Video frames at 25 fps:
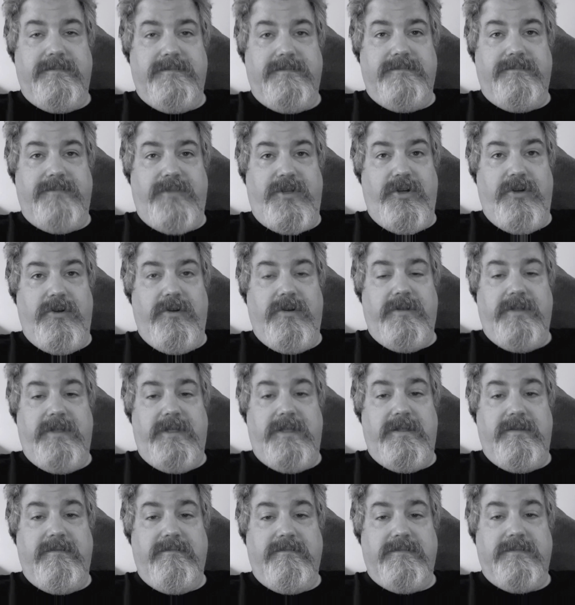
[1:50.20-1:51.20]

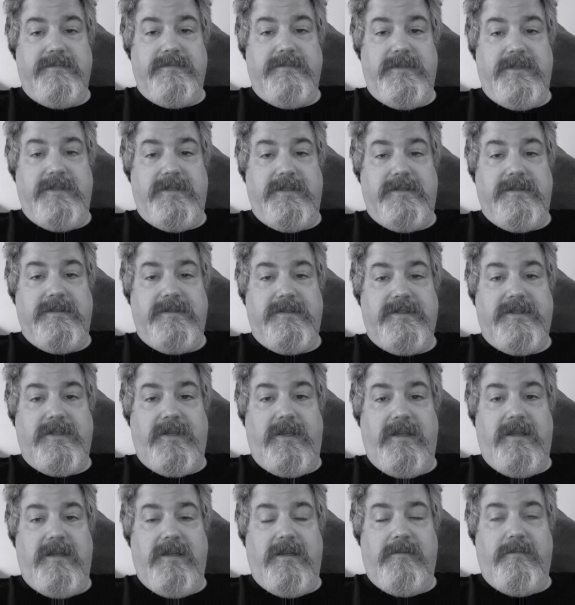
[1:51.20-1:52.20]
purely
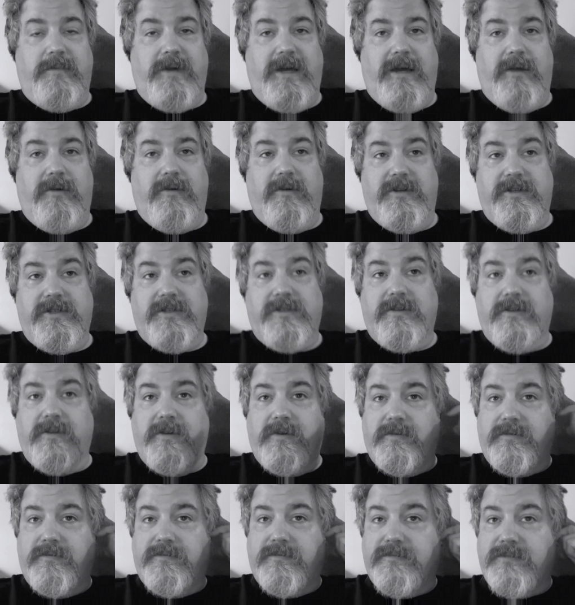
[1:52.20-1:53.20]
psychic powers,
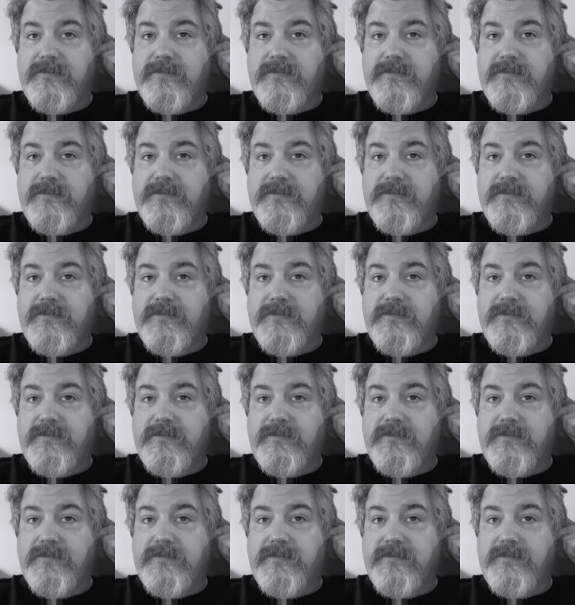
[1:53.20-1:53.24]
though